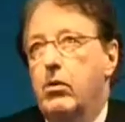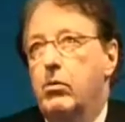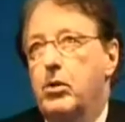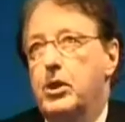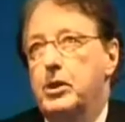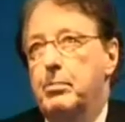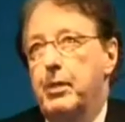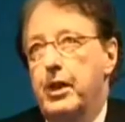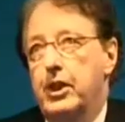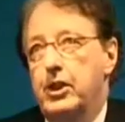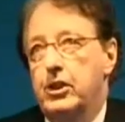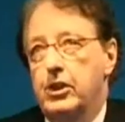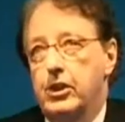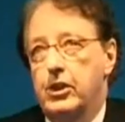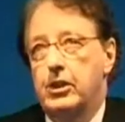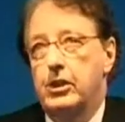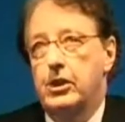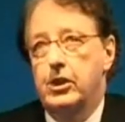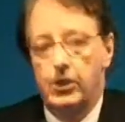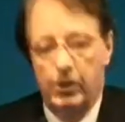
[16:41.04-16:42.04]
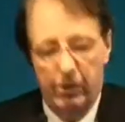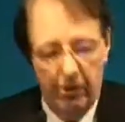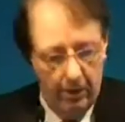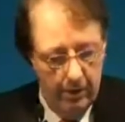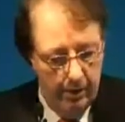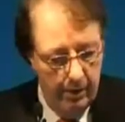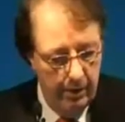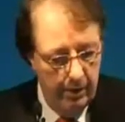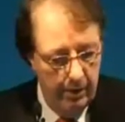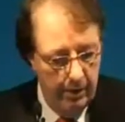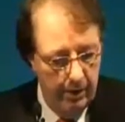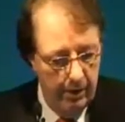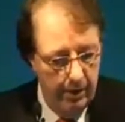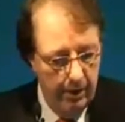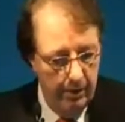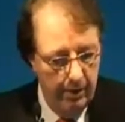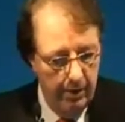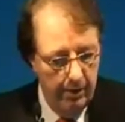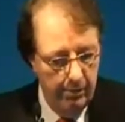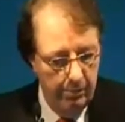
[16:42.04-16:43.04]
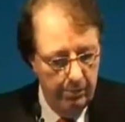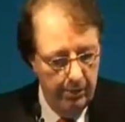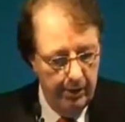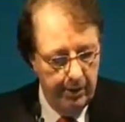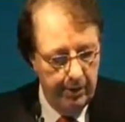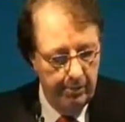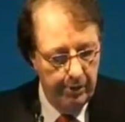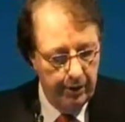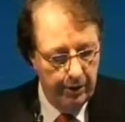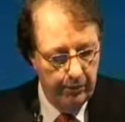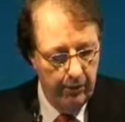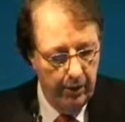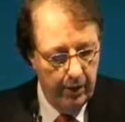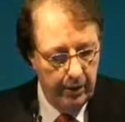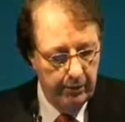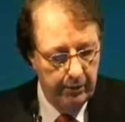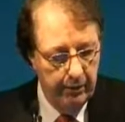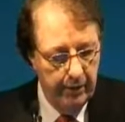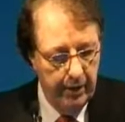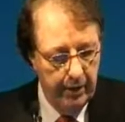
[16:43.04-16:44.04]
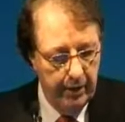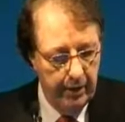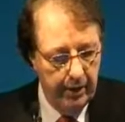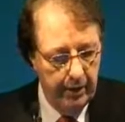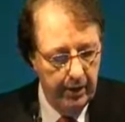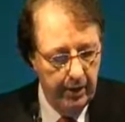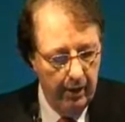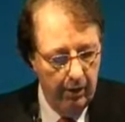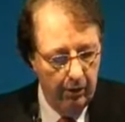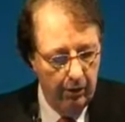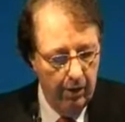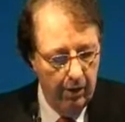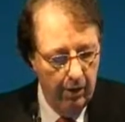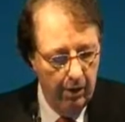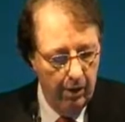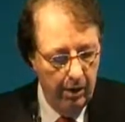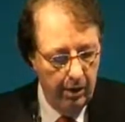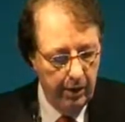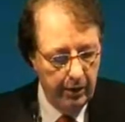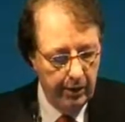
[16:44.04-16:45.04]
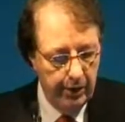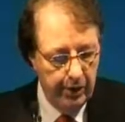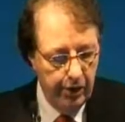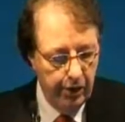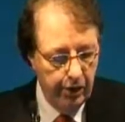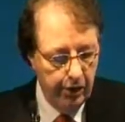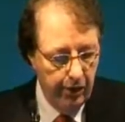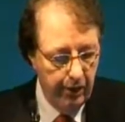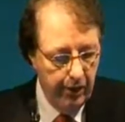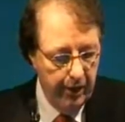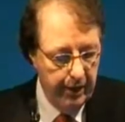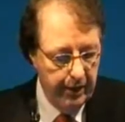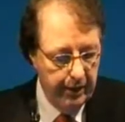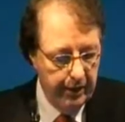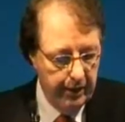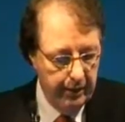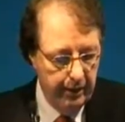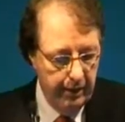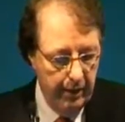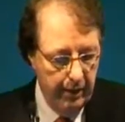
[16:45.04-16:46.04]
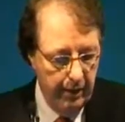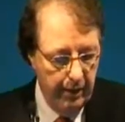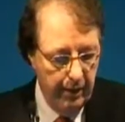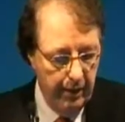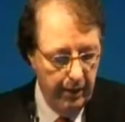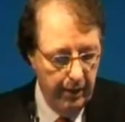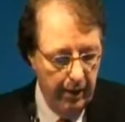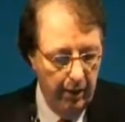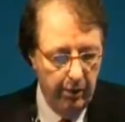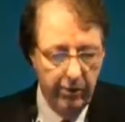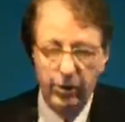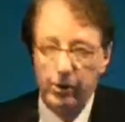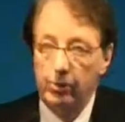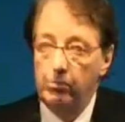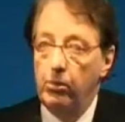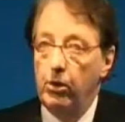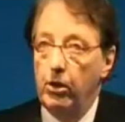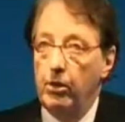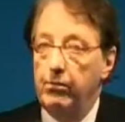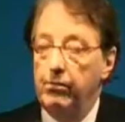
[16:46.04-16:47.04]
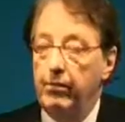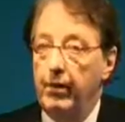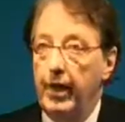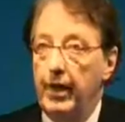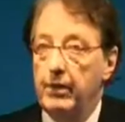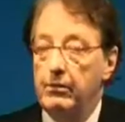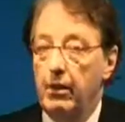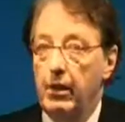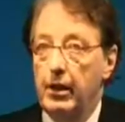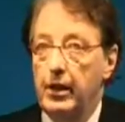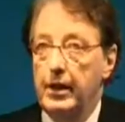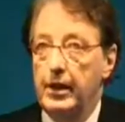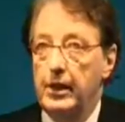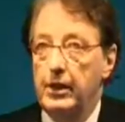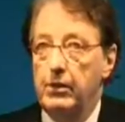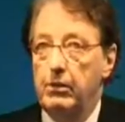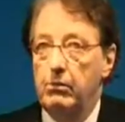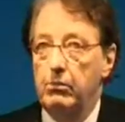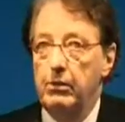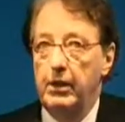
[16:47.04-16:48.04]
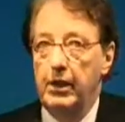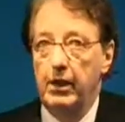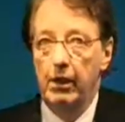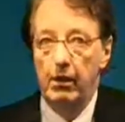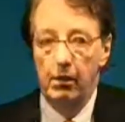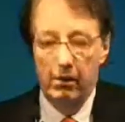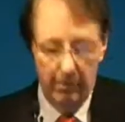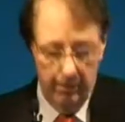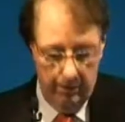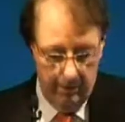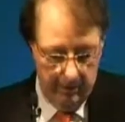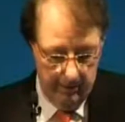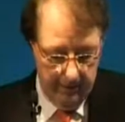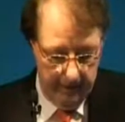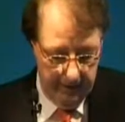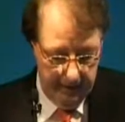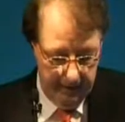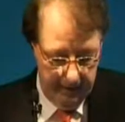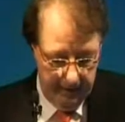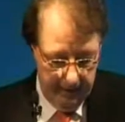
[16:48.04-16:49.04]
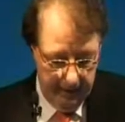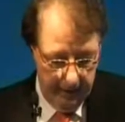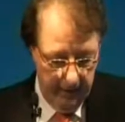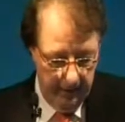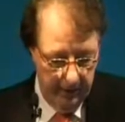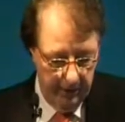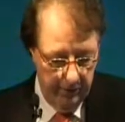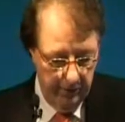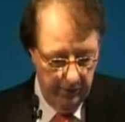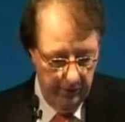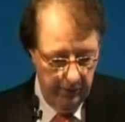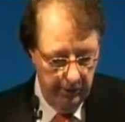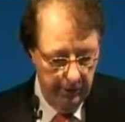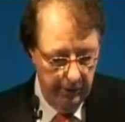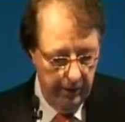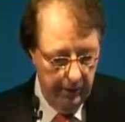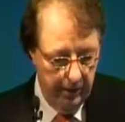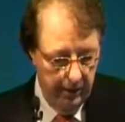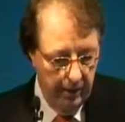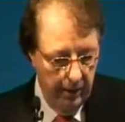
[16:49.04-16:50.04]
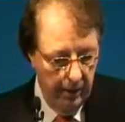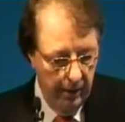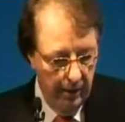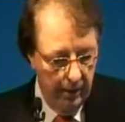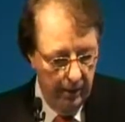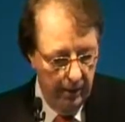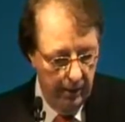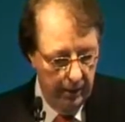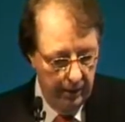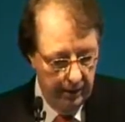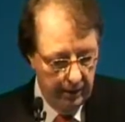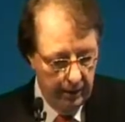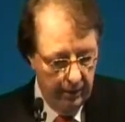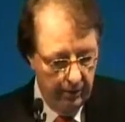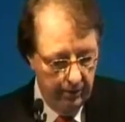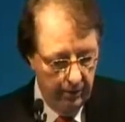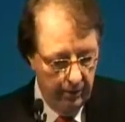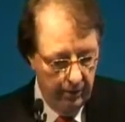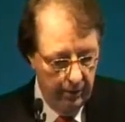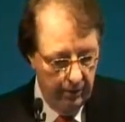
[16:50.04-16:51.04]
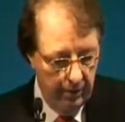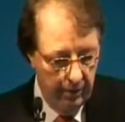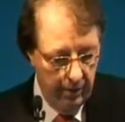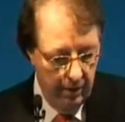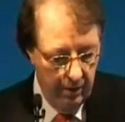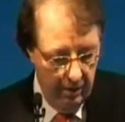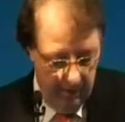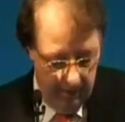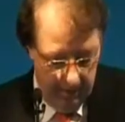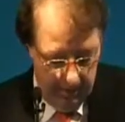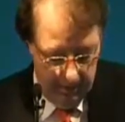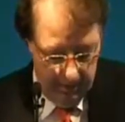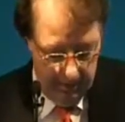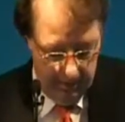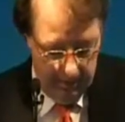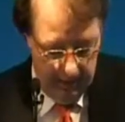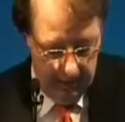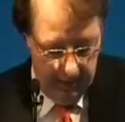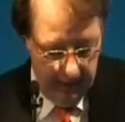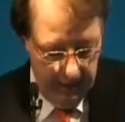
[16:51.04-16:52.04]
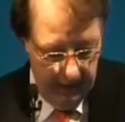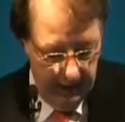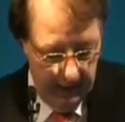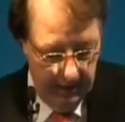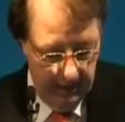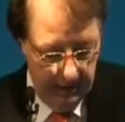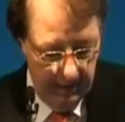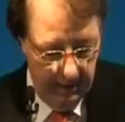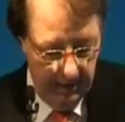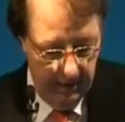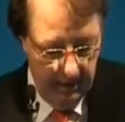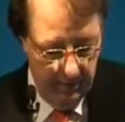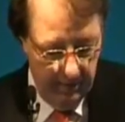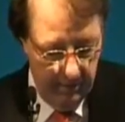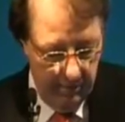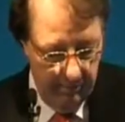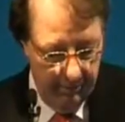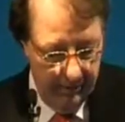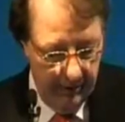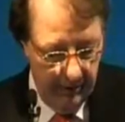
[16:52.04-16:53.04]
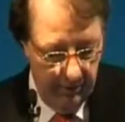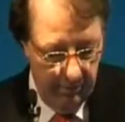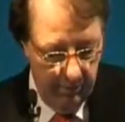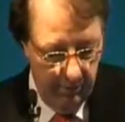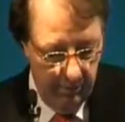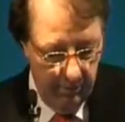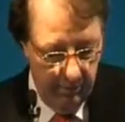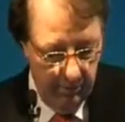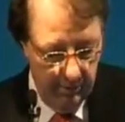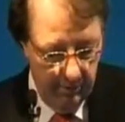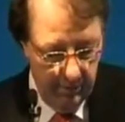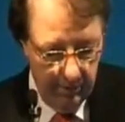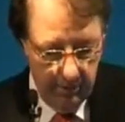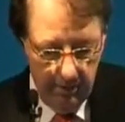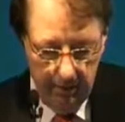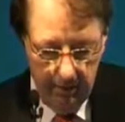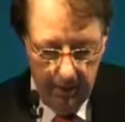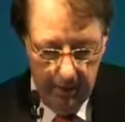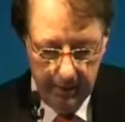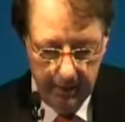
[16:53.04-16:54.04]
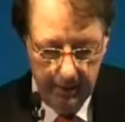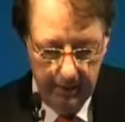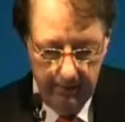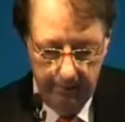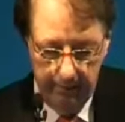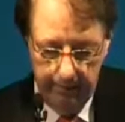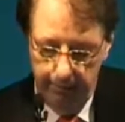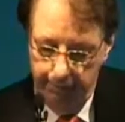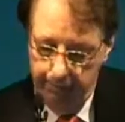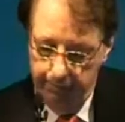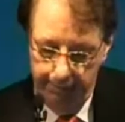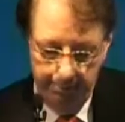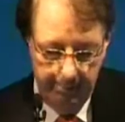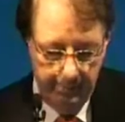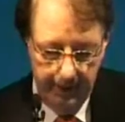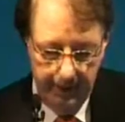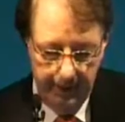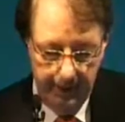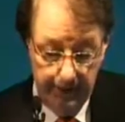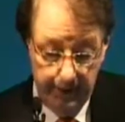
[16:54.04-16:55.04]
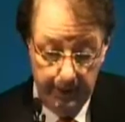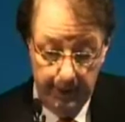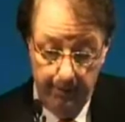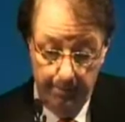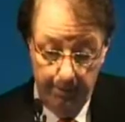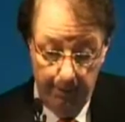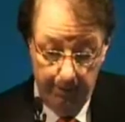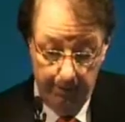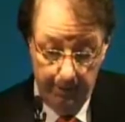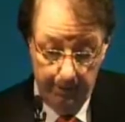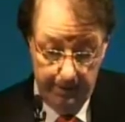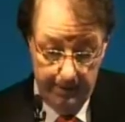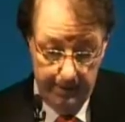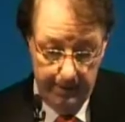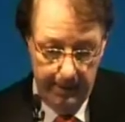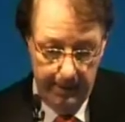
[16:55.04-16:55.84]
which patients to start with the bisphosphonates, how long, the choice, how do you modify it related to renal or dental issues. Several guidelines are available. They're all actually pretty similar.